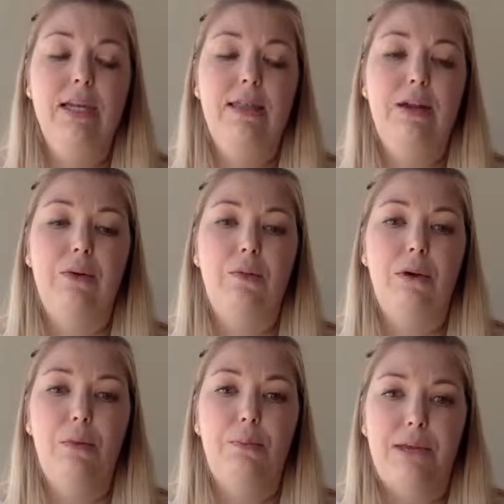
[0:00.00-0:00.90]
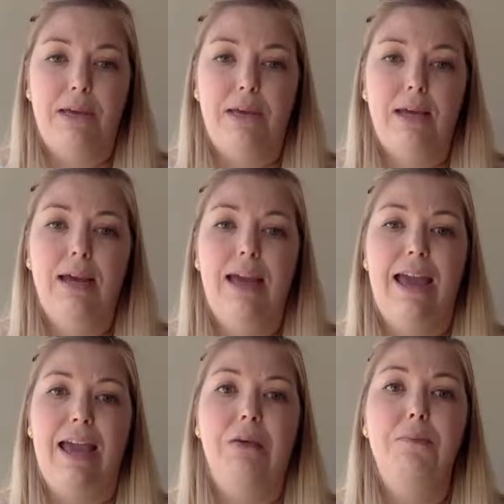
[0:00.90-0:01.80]
there will be
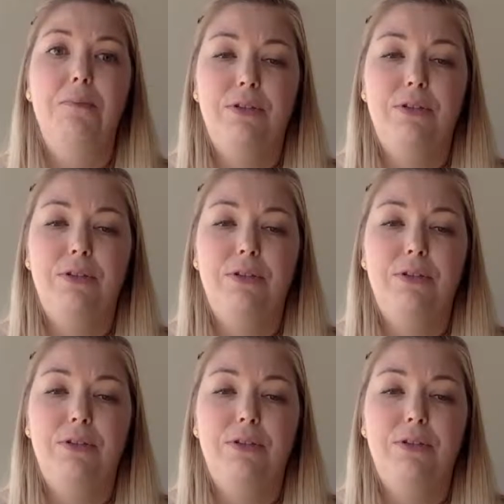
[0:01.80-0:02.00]
a